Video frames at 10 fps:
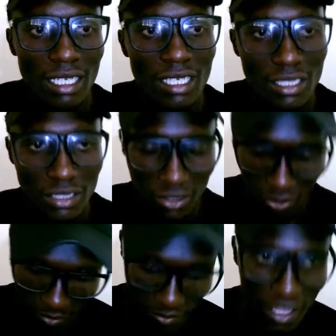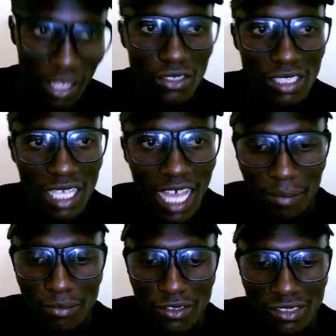So you see I'm
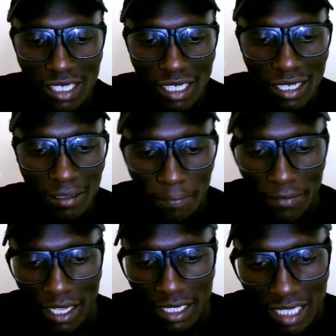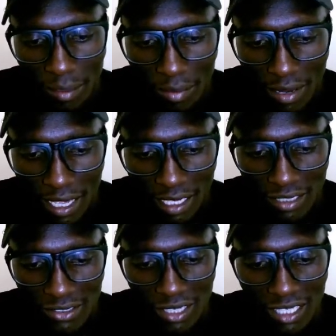using tab 9,
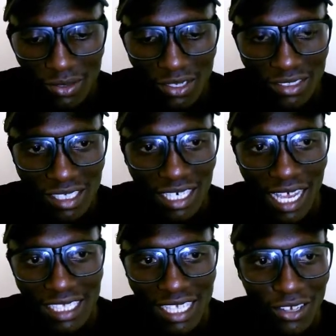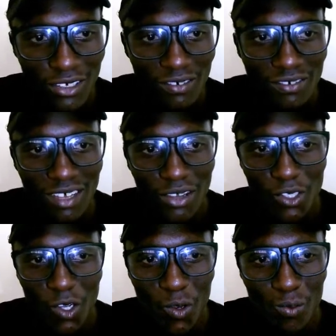so that's why you see it has a lot of auto
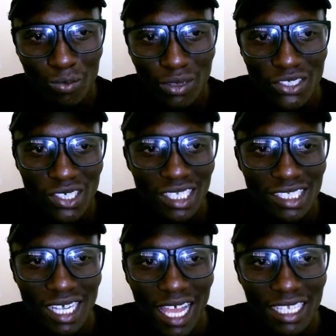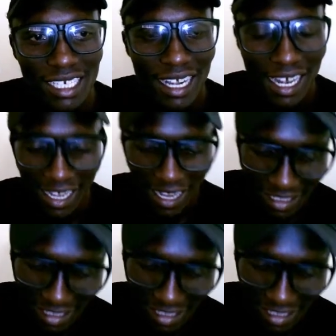completion. It's a really nice